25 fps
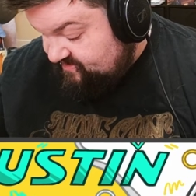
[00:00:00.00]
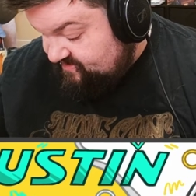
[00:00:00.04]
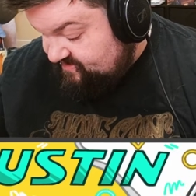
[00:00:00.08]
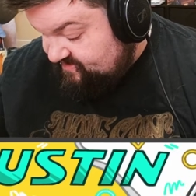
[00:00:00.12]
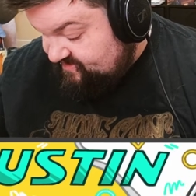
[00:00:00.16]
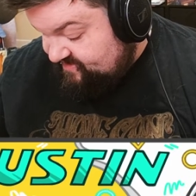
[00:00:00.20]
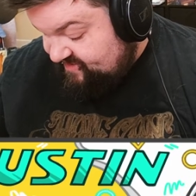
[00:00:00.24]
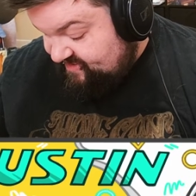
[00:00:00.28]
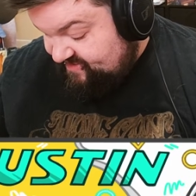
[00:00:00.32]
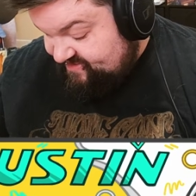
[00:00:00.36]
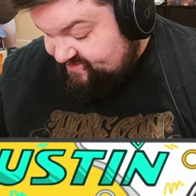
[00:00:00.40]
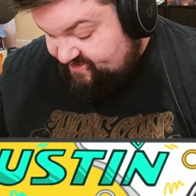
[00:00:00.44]

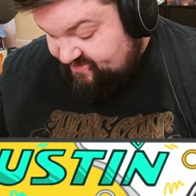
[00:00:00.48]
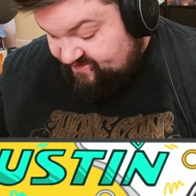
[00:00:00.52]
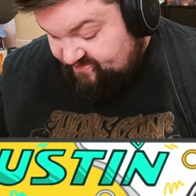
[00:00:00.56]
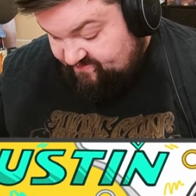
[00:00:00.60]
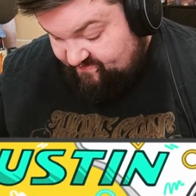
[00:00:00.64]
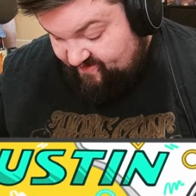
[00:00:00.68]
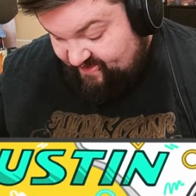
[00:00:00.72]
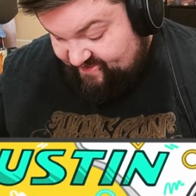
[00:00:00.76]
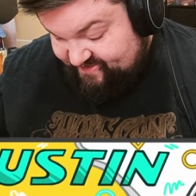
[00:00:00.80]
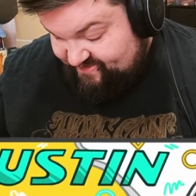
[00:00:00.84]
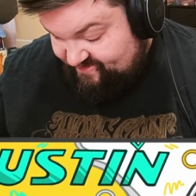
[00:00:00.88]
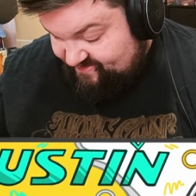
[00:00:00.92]
Disa the
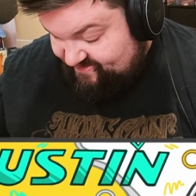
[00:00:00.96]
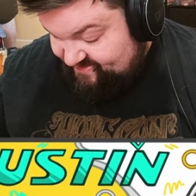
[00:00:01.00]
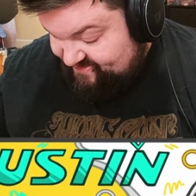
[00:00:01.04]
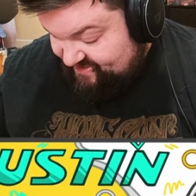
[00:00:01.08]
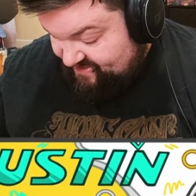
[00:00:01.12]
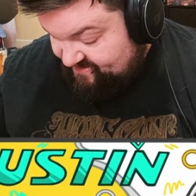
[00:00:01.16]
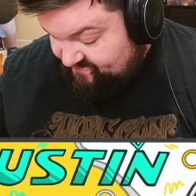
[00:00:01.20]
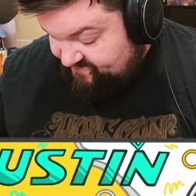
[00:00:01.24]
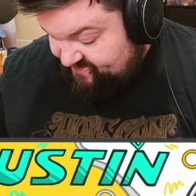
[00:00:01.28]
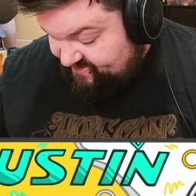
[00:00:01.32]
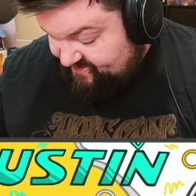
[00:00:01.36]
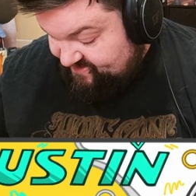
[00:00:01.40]
Restless, I
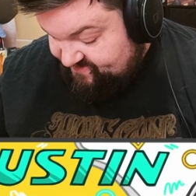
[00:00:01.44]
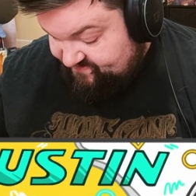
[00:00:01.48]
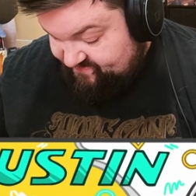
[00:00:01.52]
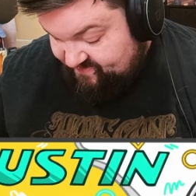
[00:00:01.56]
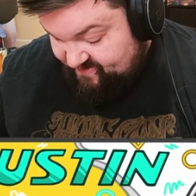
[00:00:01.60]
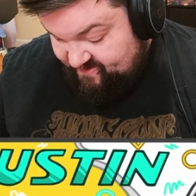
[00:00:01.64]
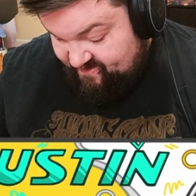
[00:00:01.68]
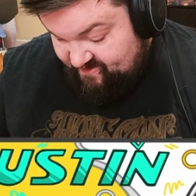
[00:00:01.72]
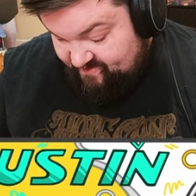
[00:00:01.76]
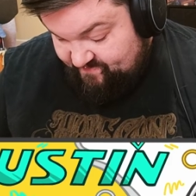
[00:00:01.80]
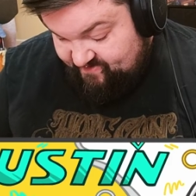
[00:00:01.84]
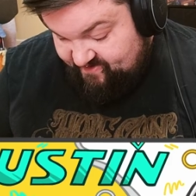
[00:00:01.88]
don't think is
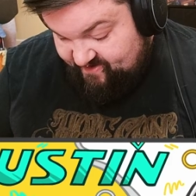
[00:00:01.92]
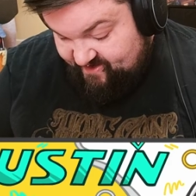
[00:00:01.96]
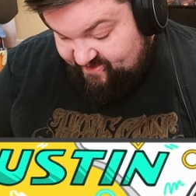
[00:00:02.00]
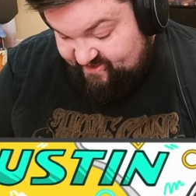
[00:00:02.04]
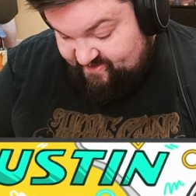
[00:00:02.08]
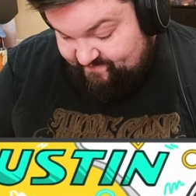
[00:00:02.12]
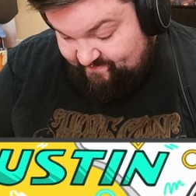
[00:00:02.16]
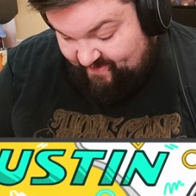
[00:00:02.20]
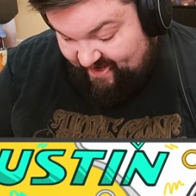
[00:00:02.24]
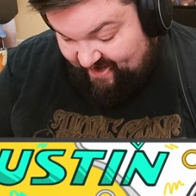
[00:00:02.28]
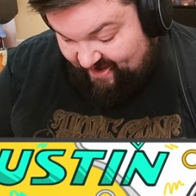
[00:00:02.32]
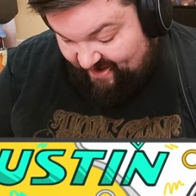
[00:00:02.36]
very
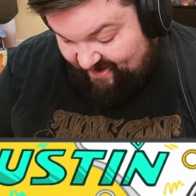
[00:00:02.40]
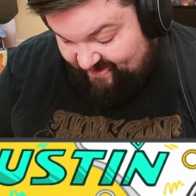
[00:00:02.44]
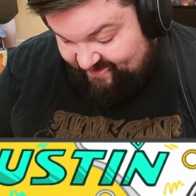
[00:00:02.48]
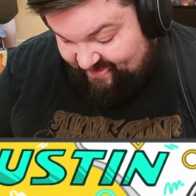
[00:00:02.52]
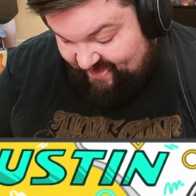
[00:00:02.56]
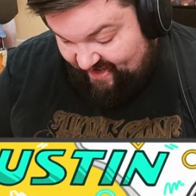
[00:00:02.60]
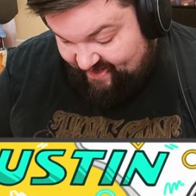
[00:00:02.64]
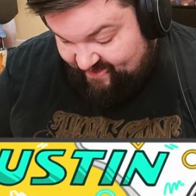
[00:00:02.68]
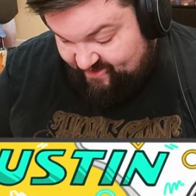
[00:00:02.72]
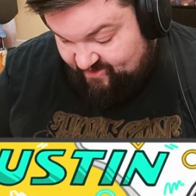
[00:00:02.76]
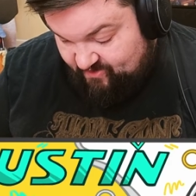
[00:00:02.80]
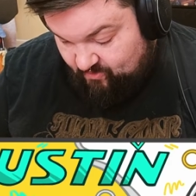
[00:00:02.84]
upgraded. My Odd
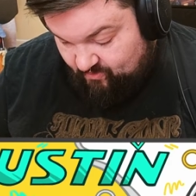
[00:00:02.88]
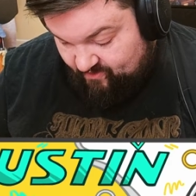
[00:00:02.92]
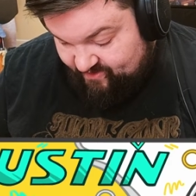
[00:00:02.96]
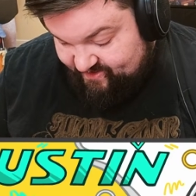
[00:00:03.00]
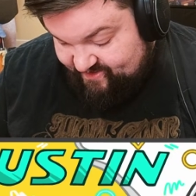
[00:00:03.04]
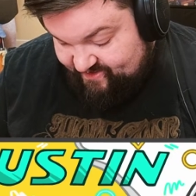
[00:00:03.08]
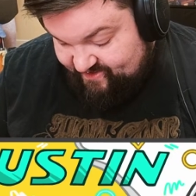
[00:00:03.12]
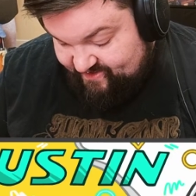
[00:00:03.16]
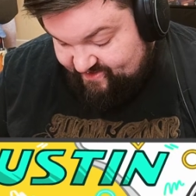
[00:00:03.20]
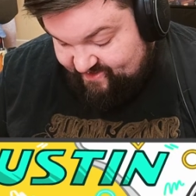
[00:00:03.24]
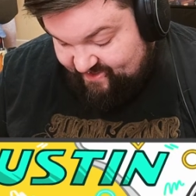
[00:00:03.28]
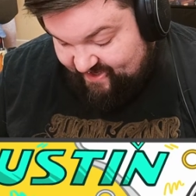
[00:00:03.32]

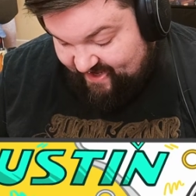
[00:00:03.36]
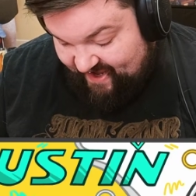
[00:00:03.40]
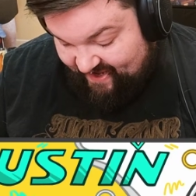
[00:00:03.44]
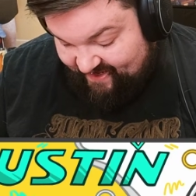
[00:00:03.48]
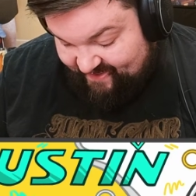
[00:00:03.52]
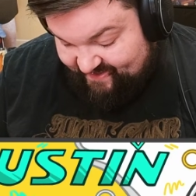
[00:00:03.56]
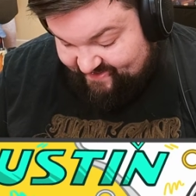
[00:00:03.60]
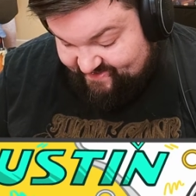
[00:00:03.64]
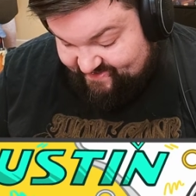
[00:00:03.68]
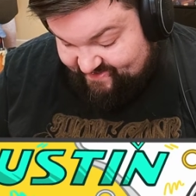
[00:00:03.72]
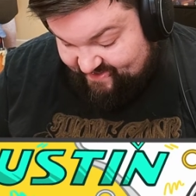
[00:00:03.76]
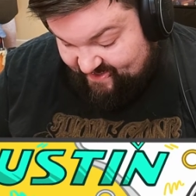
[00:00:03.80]
Acorn
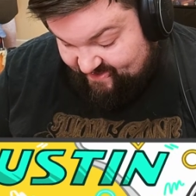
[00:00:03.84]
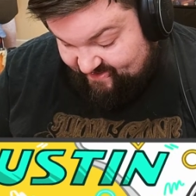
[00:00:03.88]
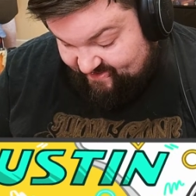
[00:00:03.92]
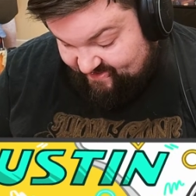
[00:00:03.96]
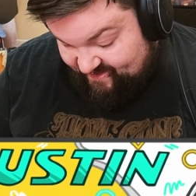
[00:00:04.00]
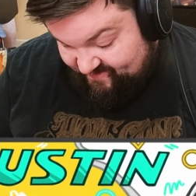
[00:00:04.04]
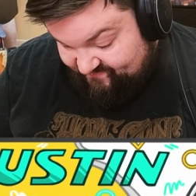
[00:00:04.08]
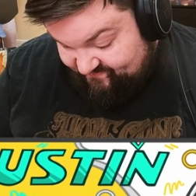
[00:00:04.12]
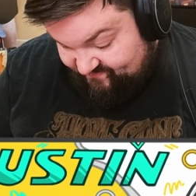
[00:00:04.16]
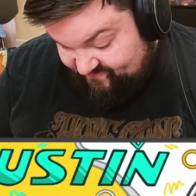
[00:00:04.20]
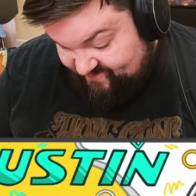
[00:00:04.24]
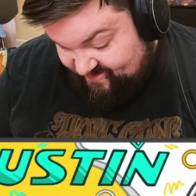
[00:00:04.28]
Gang deck,
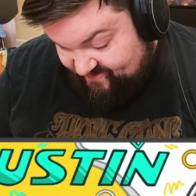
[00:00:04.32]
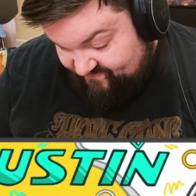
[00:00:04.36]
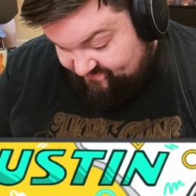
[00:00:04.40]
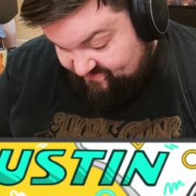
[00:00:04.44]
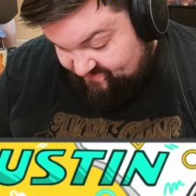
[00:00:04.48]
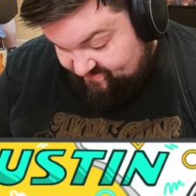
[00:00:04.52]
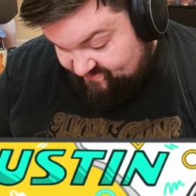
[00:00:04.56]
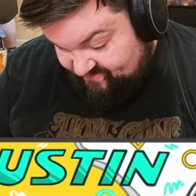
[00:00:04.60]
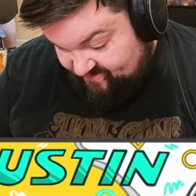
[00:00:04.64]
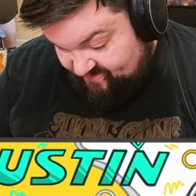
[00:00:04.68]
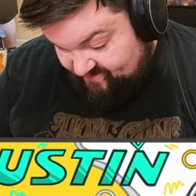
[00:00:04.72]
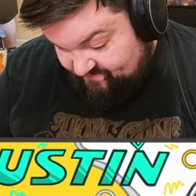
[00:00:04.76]
I've
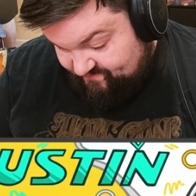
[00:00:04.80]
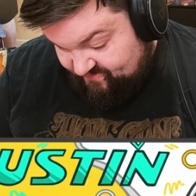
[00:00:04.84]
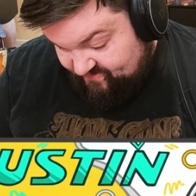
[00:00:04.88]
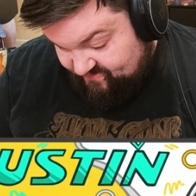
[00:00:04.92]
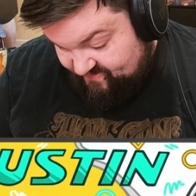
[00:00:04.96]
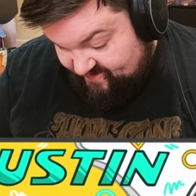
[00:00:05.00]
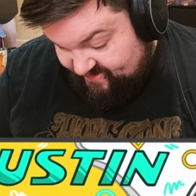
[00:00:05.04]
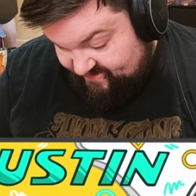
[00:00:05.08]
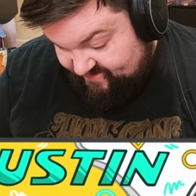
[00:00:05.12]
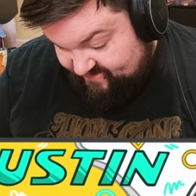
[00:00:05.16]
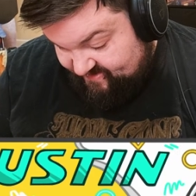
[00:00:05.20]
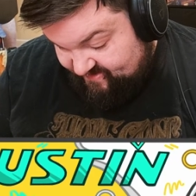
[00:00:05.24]
never
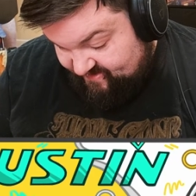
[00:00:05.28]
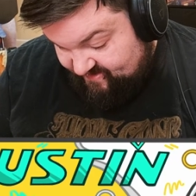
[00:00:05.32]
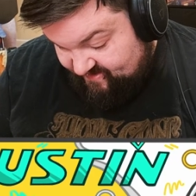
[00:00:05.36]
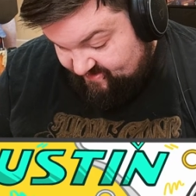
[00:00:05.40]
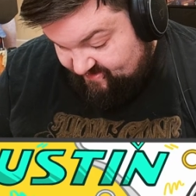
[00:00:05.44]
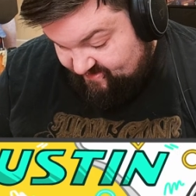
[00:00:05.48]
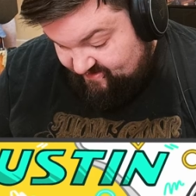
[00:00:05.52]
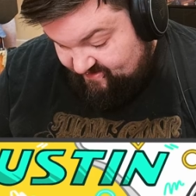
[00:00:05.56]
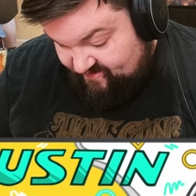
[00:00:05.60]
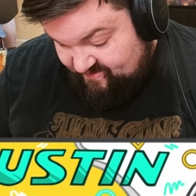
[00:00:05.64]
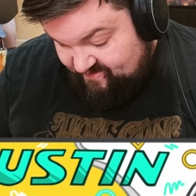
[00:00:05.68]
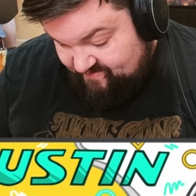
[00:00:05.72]
upgraded.
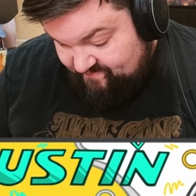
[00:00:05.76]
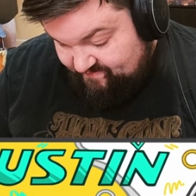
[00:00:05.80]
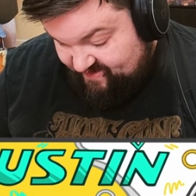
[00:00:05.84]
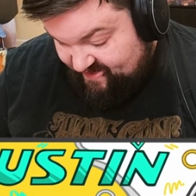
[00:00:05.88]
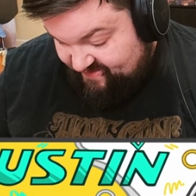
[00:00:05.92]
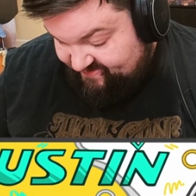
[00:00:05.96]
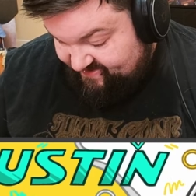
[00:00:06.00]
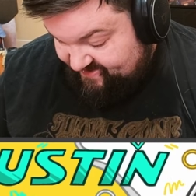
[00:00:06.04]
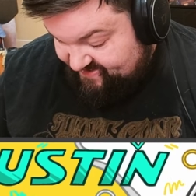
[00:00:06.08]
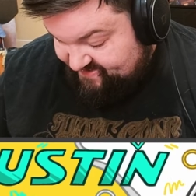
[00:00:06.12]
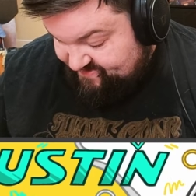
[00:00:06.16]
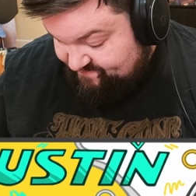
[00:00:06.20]
But I
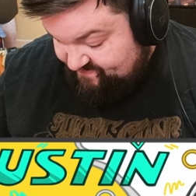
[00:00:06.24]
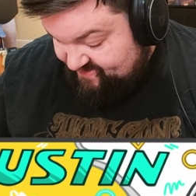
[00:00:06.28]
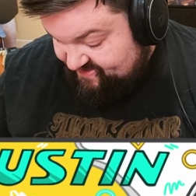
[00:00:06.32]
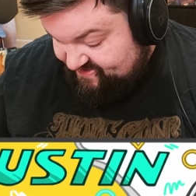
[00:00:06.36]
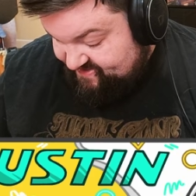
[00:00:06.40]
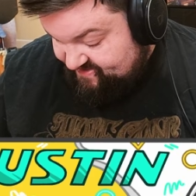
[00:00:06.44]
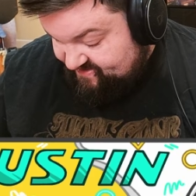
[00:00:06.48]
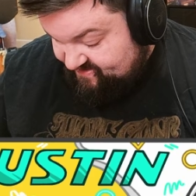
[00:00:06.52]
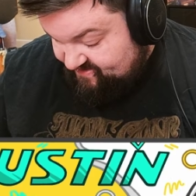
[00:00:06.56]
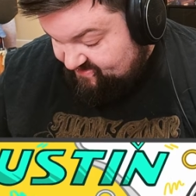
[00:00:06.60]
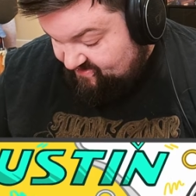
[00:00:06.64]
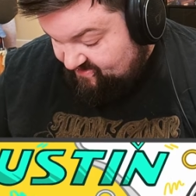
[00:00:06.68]
think it's
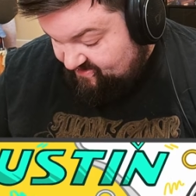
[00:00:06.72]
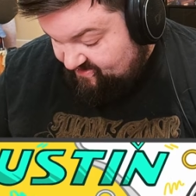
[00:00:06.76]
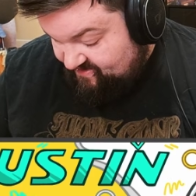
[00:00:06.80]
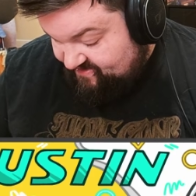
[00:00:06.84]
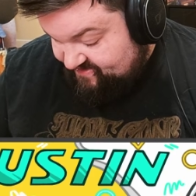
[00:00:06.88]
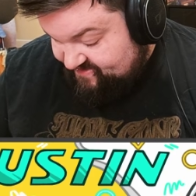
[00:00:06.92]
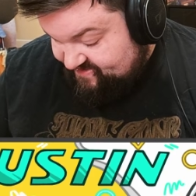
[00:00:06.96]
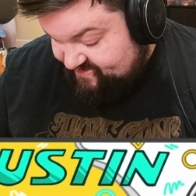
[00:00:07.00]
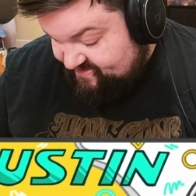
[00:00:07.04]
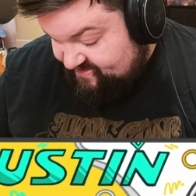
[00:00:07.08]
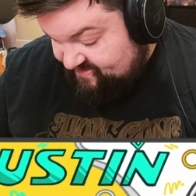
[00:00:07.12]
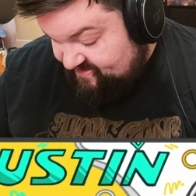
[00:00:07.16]
missing
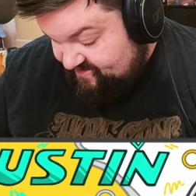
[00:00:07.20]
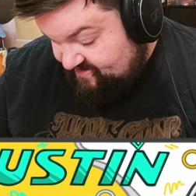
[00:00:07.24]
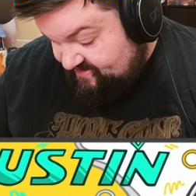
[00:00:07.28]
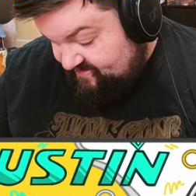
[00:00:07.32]
cards.